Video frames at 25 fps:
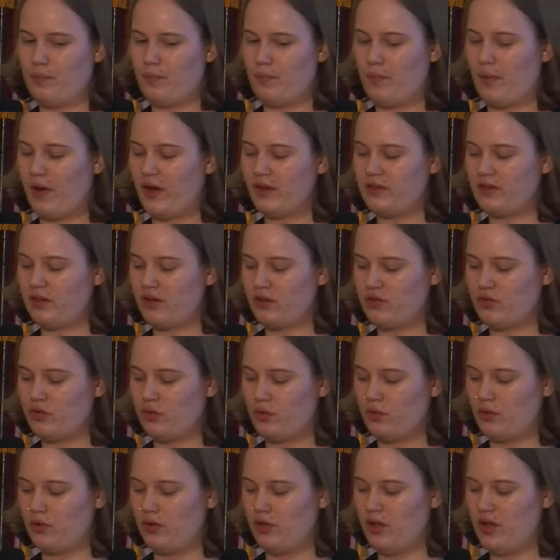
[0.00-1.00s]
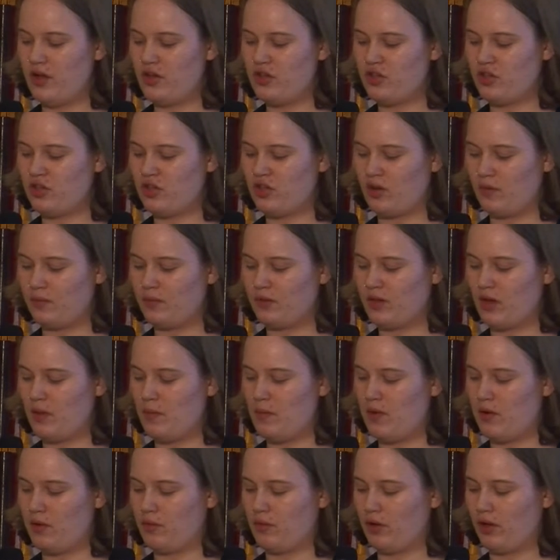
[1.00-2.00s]
Bisexual relationships
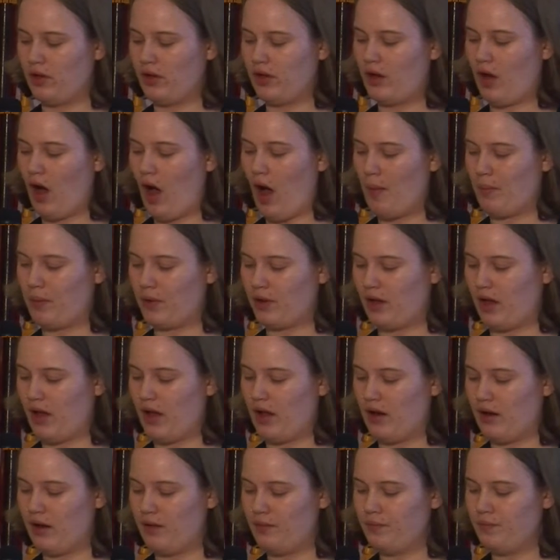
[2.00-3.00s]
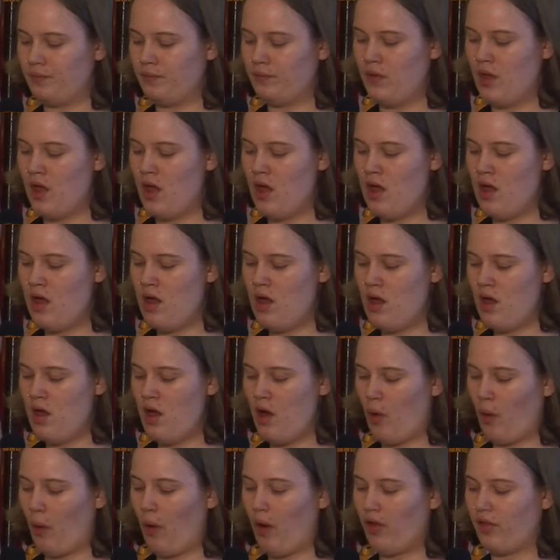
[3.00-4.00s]
can be really complicated.
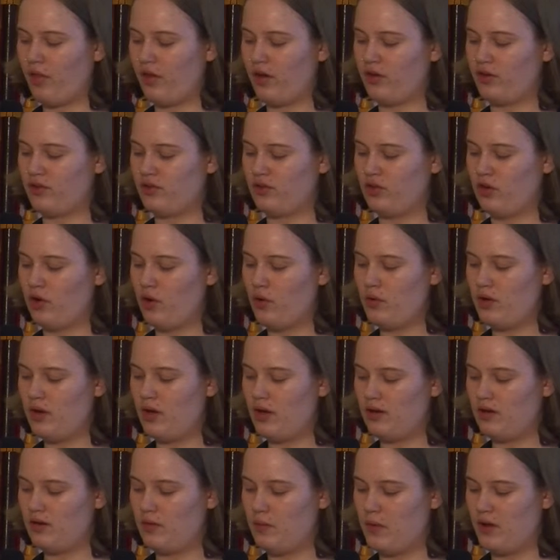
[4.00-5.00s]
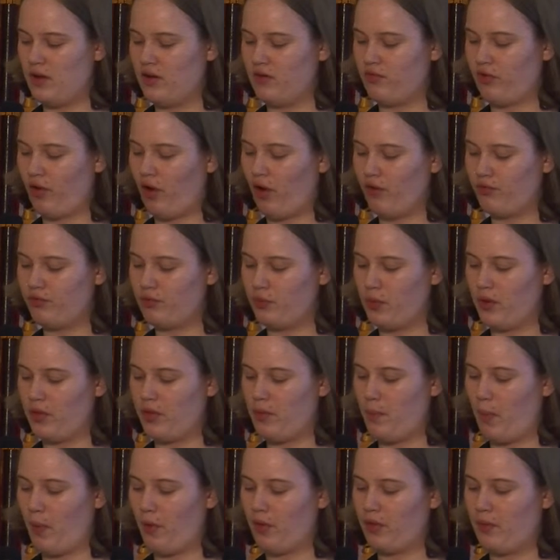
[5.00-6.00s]
While there is no need to be involved
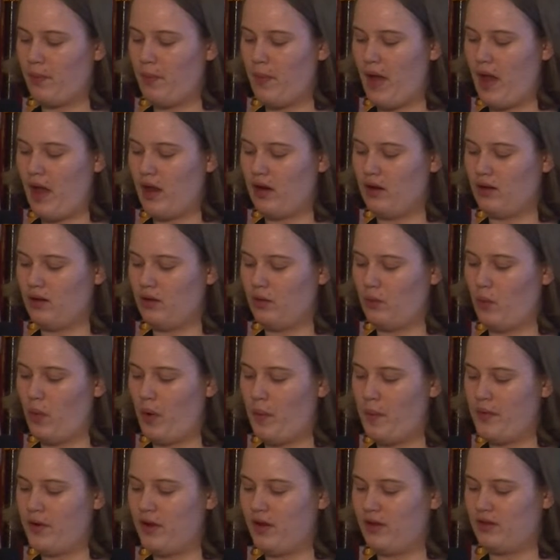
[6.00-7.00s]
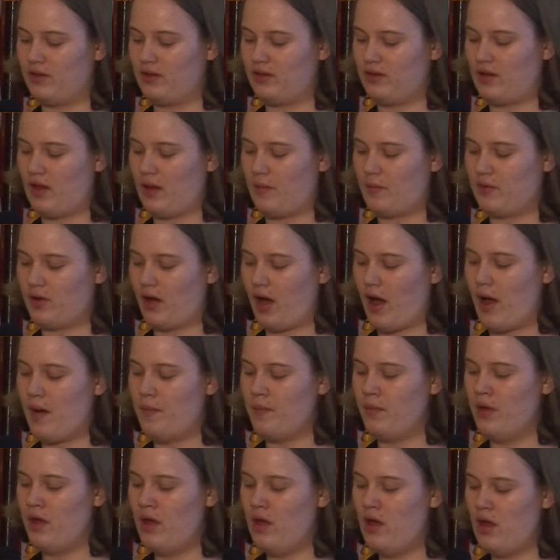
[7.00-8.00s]
with both a man and a woman at the same
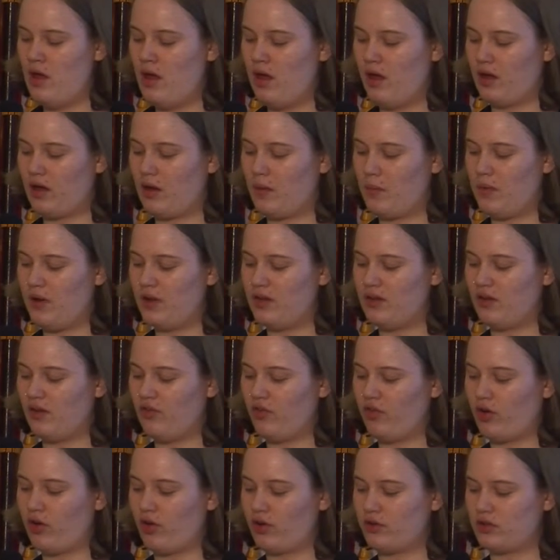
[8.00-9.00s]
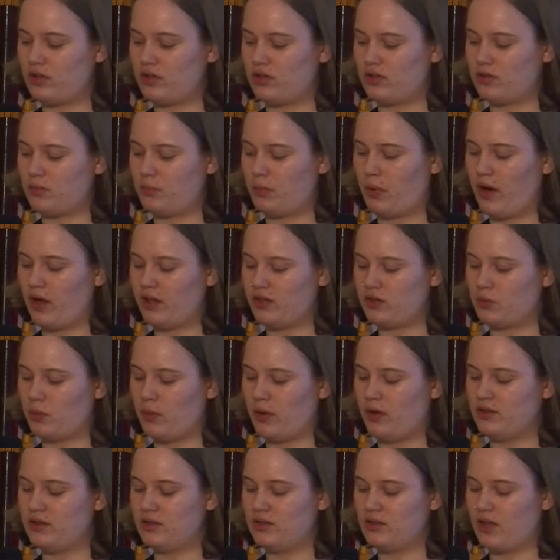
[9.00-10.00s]
time, it can be difficult to suppress
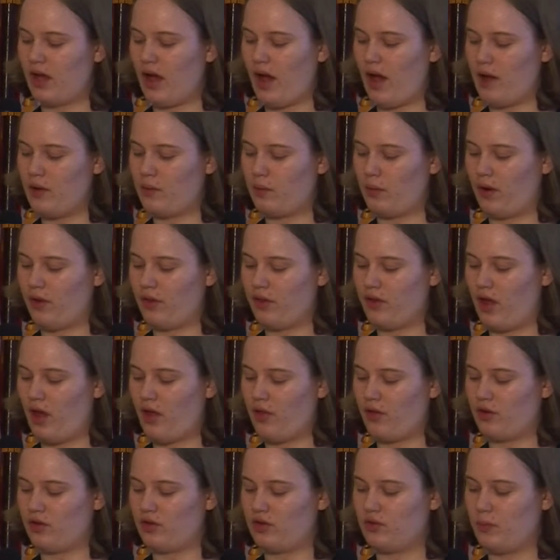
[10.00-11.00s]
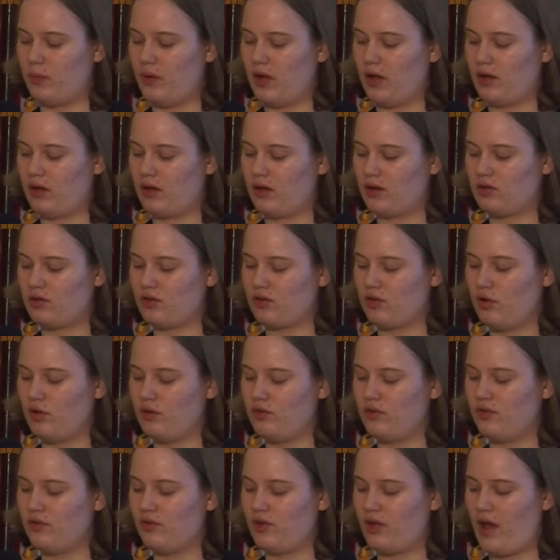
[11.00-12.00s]
one side while the other is being
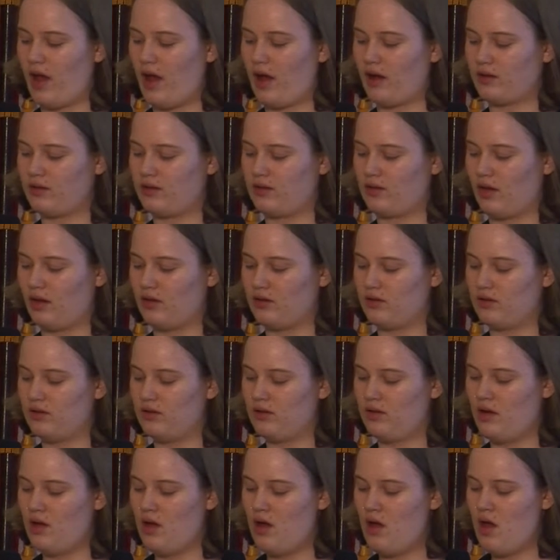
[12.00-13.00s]
exclusively accessed.